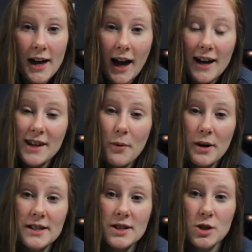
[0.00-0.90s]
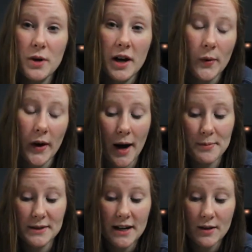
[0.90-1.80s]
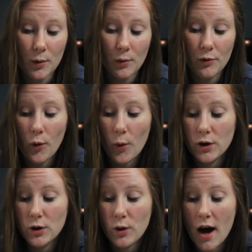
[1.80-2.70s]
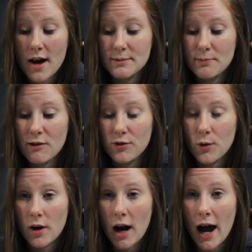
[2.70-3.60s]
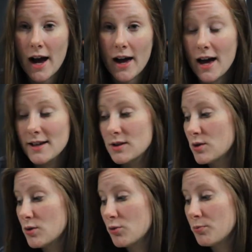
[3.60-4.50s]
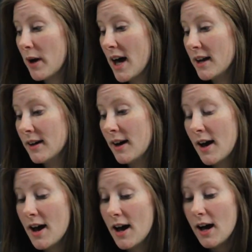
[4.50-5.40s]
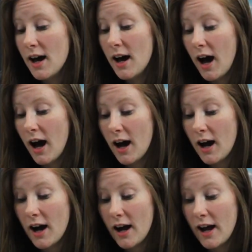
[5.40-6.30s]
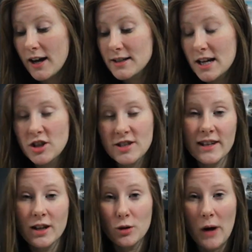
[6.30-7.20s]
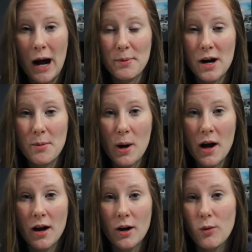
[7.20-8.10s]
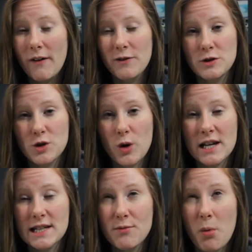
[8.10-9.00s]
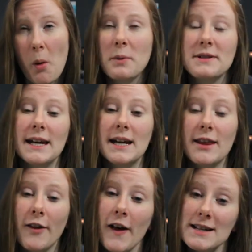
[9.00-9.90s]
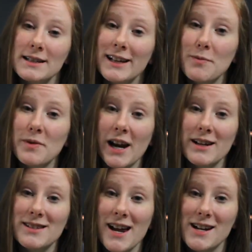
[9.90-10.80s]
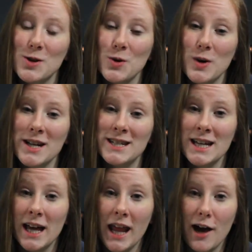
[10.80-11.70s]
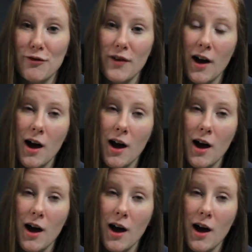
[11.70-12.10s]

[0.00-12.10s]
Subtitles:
Hey guys, I wanted to do a quick update for you guys before I head to bed. And just a little wrap up, as you guys have probably seen in the last clip, that I decided to DNF